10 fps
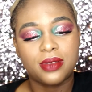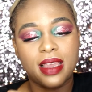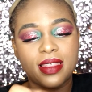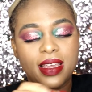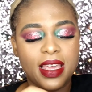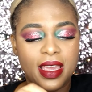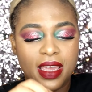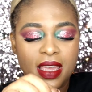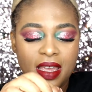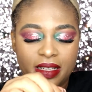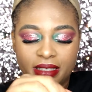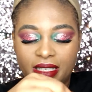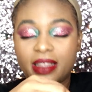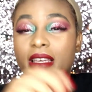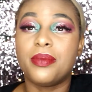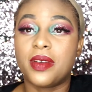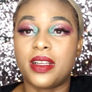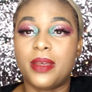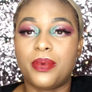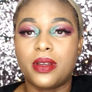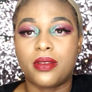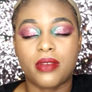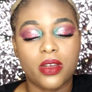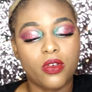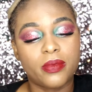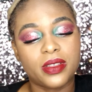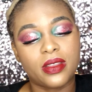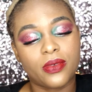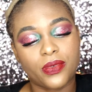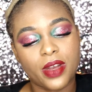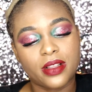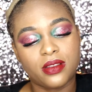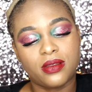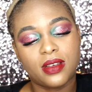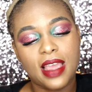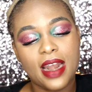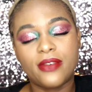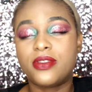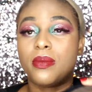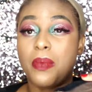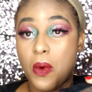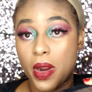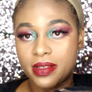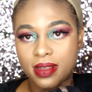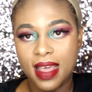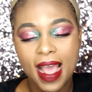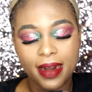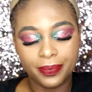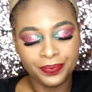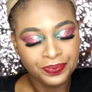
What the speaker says: So I think they deliberately put 3 combs in the front to kind of support that.